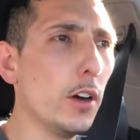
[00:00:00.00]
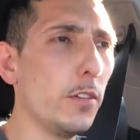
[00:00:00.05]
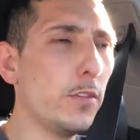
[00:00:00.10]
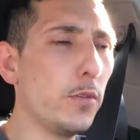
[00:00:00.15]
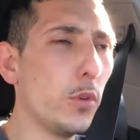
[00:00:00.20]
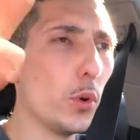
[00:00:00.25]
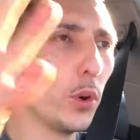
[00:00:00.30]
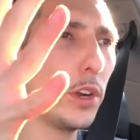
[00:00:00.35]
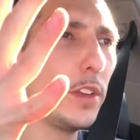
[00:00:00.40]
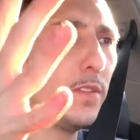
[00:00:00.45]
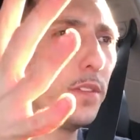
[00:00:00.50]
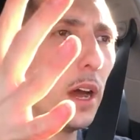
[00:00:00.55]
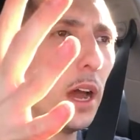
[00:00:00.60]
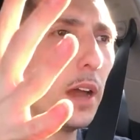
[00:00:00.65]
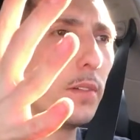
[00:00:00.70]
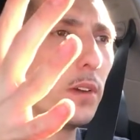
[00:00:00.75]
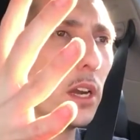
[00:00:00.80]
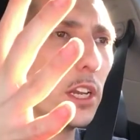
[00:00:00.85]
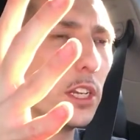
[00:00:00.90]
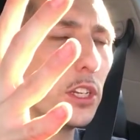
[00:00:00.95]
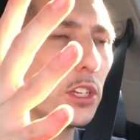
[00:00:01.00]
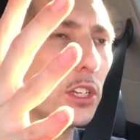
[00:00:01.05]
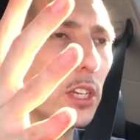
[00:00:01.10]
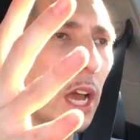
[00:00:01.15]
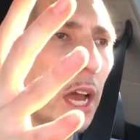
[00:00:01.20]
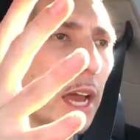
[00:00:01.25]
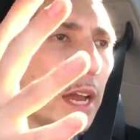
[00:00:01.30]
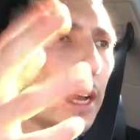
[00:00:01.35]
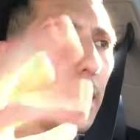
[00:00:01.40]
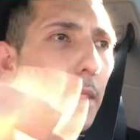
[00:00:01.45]
45 on each
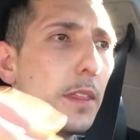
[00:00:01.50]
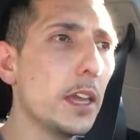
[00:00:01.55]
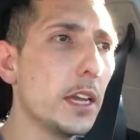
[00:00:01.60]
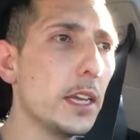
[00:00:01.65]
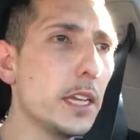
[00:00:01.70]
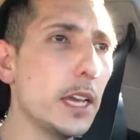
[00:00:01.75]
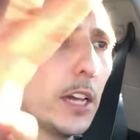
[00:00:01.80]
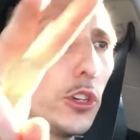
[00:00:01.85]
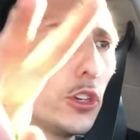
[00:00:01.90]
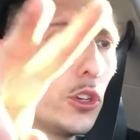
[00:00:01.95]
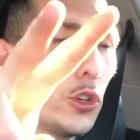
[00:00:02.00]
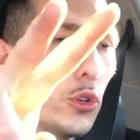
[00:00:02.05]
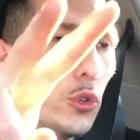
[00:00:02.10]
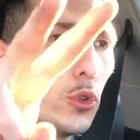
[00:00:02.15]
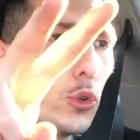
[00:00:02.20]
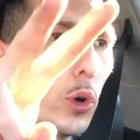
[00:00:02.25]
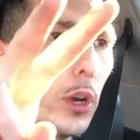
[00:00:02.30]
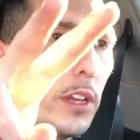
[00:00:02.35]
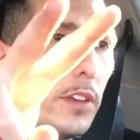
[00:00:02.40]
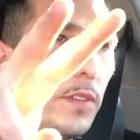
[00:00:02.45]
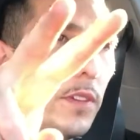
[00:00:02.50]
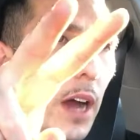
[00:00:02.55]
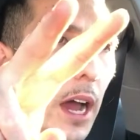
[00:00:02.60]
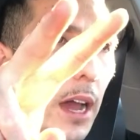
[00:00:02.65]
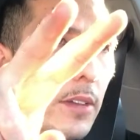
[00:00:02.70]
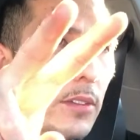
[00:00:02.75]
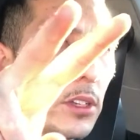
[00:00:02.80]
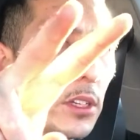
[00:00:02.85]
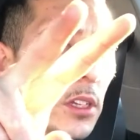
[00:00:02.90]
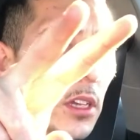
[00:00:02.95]
side, and then he had
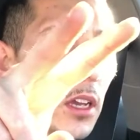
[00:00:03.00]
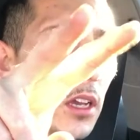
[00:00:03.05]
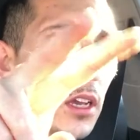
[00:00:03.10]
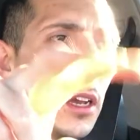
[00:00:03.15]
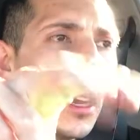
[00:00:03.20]
225s